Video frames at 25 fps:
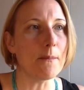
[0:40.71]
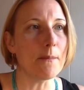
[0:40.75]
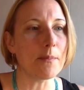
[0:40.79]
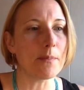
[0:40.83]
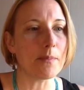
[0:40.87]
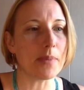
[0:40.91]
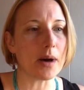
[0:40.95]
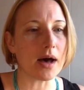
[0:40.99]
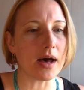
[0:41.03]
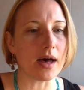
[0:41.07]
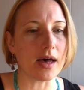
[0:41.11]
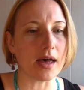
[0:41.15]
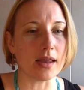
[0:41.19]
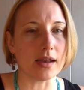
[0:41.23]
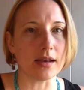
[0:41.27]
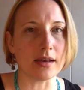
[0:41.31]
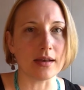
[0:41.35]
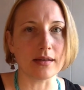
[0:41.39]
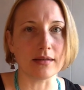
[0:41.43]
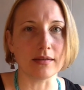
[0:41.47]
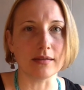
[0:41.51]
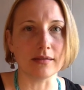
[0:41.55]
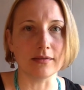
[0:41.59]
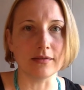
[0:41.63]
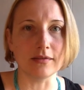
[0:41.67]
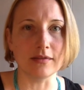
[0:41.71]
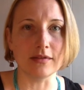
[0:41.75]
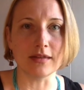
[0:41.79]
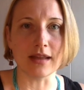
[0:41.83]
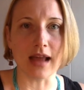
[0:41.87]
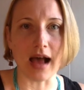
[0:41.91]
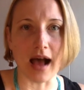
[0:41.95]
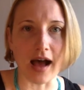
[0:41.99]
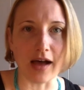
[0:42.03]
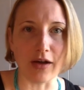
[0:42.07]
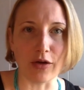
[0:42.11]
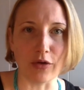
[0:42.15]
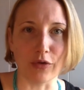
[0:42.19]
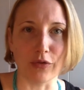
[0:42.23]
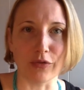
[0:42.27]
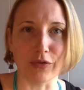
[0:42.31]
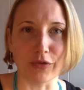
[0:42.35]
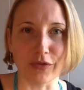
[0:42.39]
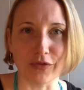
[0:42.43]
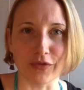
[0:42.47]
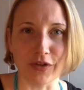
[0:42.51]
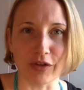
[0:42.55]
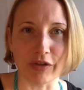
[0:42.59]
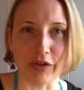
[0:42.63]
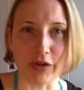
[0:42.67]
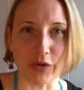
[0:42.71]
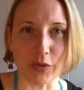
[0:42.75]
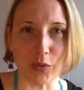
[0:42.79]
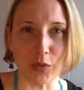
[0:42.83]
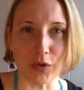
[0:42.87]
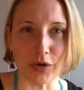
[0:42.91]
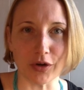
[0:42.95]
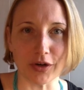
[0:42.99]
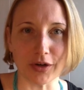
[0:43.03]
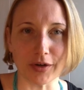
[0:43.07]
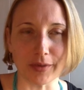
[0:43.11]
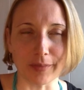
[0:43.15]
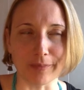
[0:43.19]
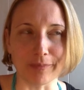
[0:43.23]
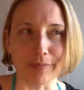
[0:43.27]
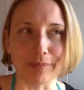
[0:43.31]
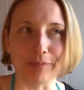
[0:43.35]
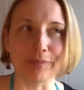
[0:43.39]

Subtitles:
but not overfill an order?